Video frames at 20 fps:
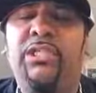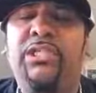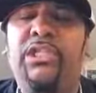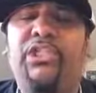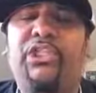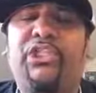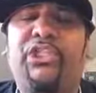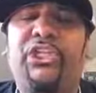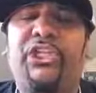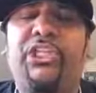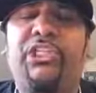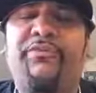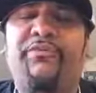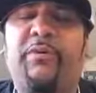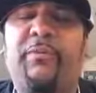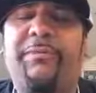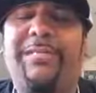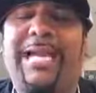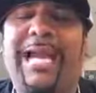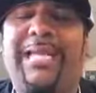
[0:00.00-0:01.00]
the Chiefs
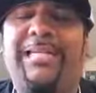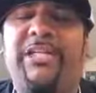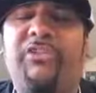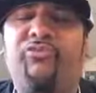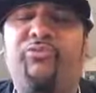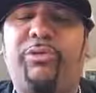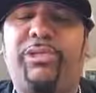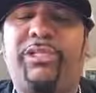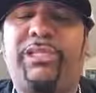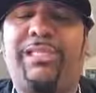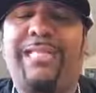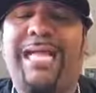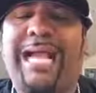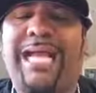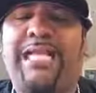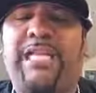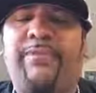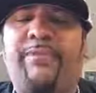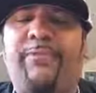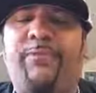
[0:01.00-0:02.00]
from 93 to
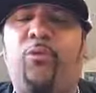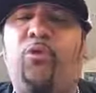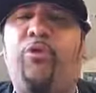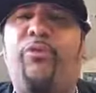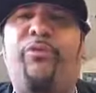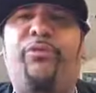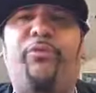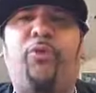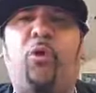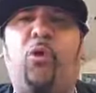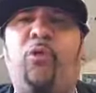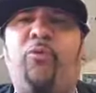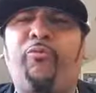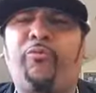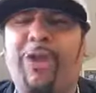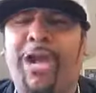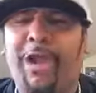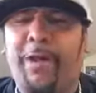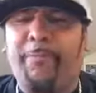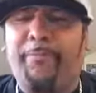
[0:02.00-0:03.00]
94,
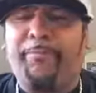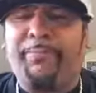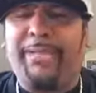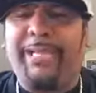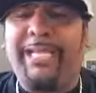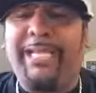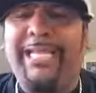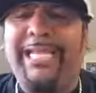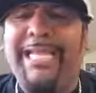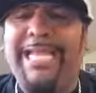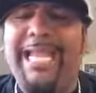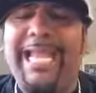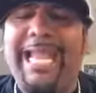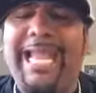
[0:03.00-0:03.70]
third-round pick,